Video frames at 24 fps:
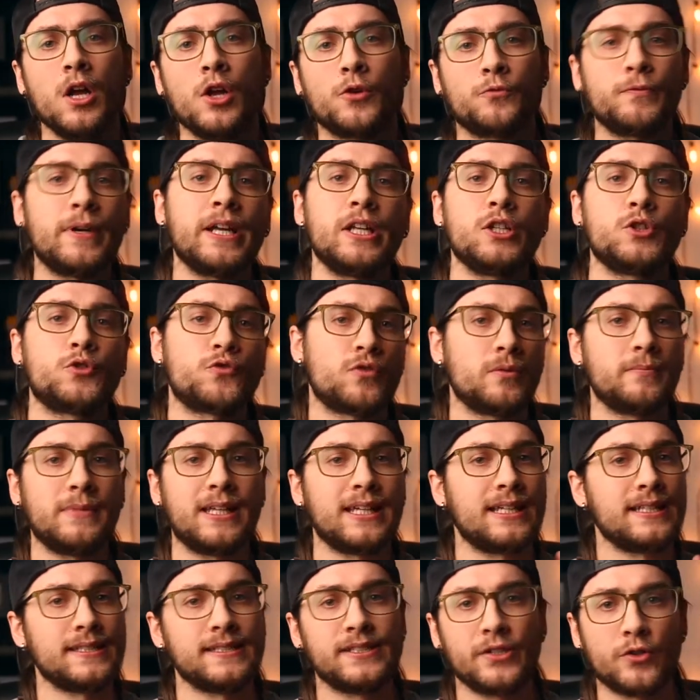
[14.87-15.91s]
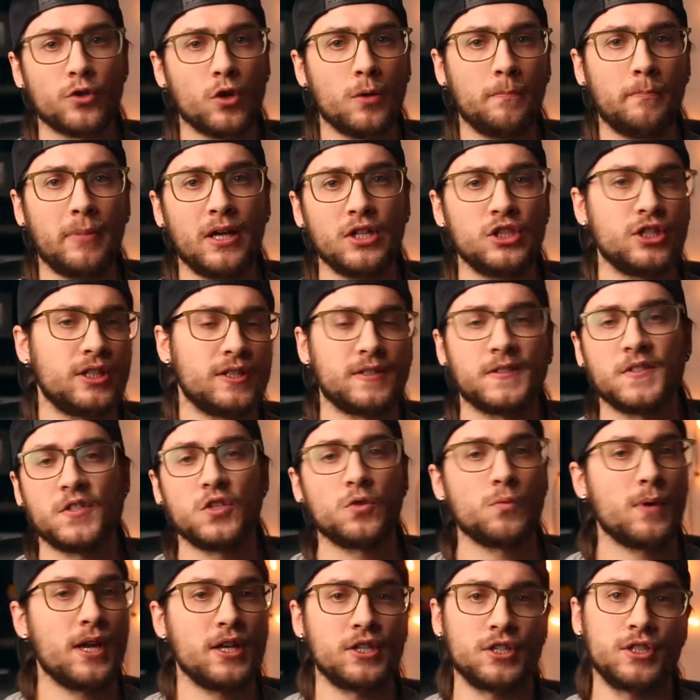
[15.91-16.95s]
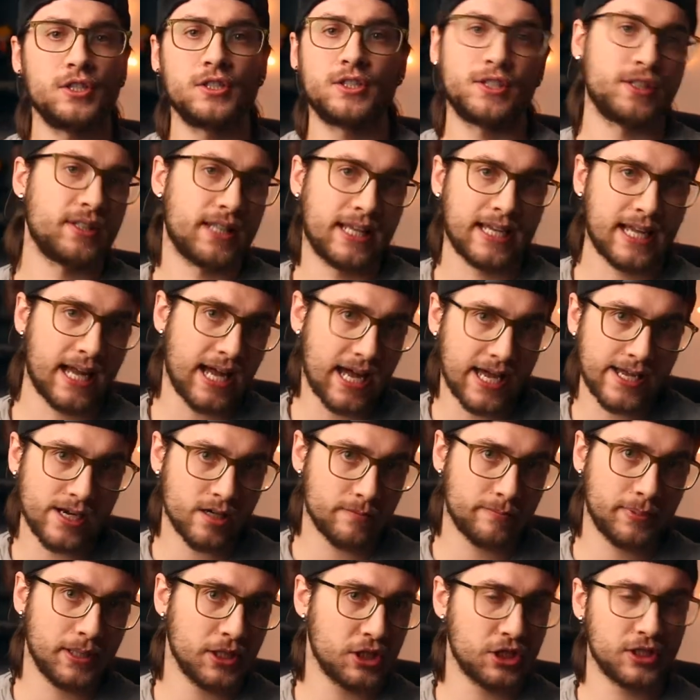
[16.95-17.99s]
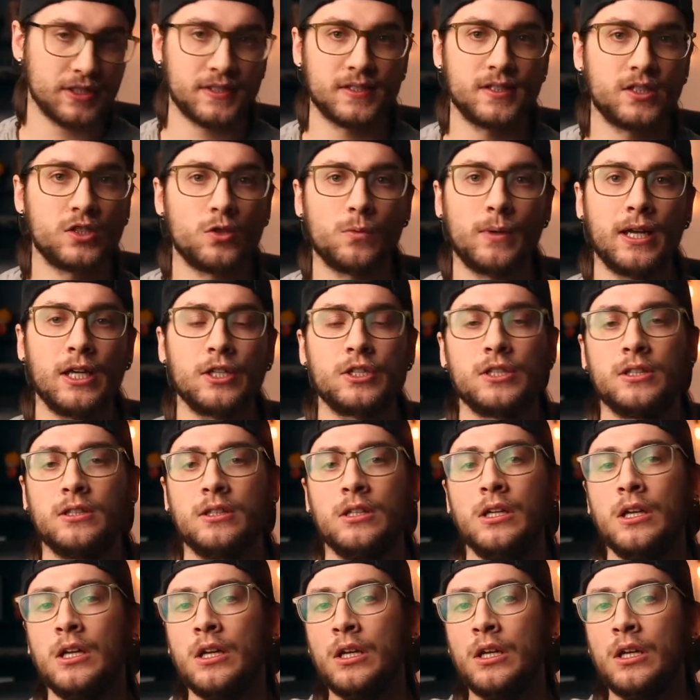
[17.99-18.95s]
range from like a 0 budget situation to like a higher budget situation.